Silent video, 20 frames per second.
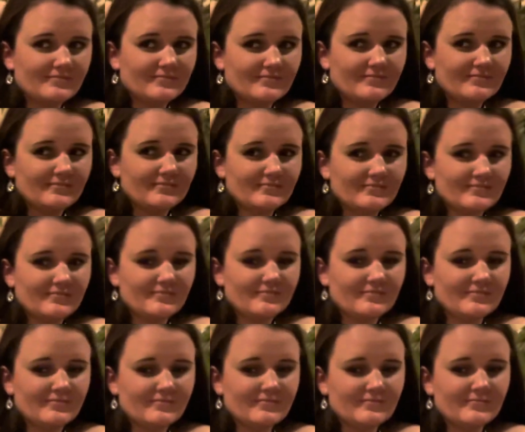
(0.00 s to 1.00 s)

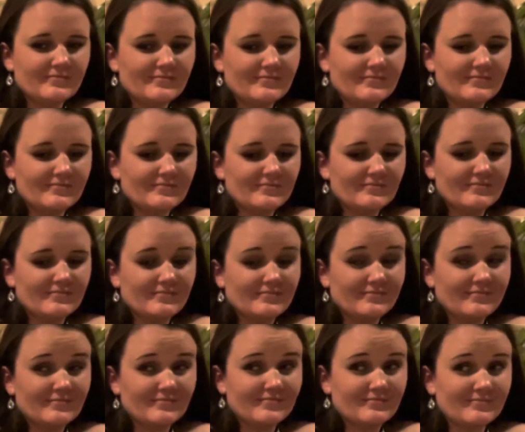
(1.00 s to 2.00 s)

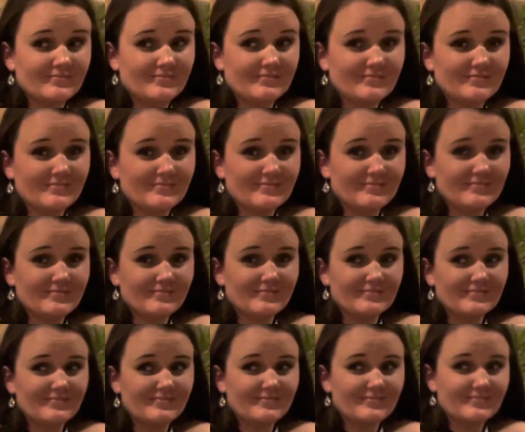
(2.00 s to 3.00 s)

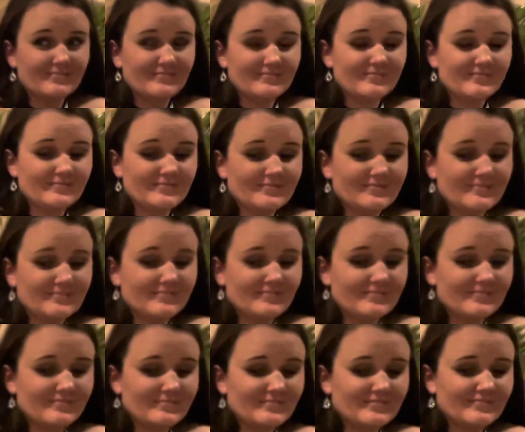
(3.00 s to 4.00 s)

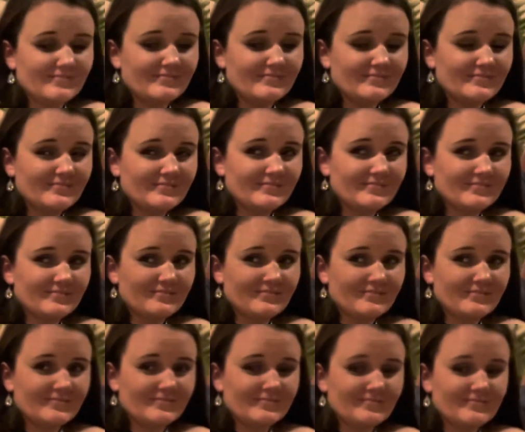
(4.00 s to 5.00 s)

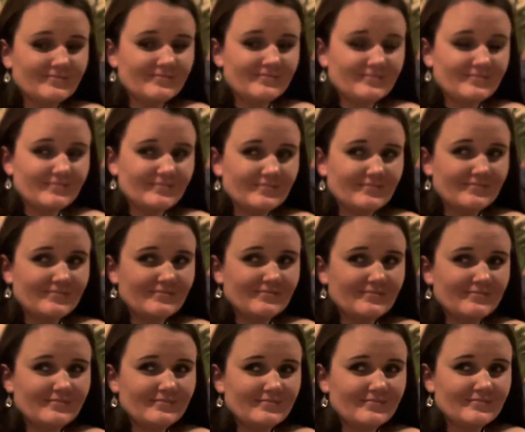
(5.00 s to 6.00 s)

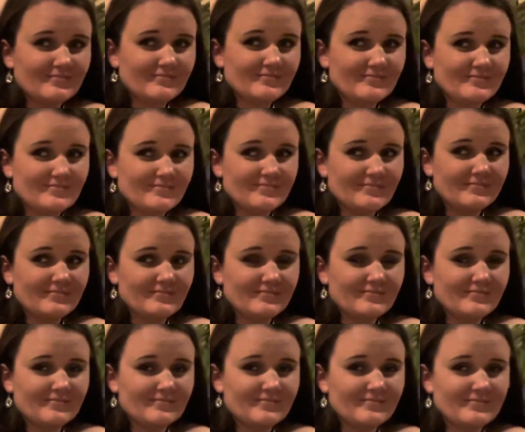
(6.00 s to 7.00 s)

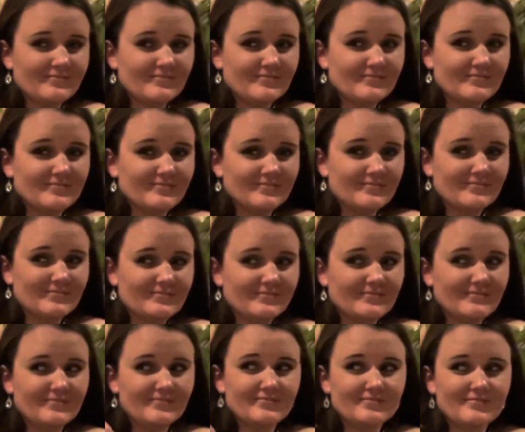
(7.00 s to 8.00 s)

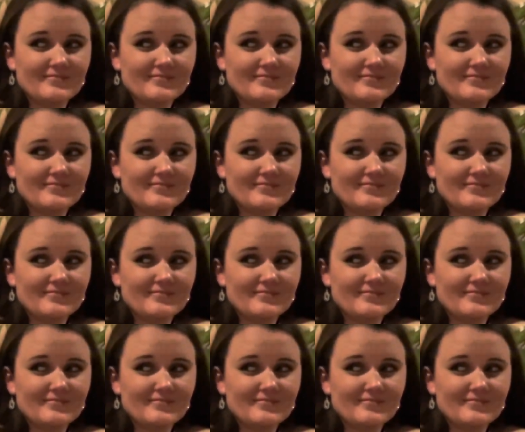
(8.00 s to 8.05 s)
[no speech]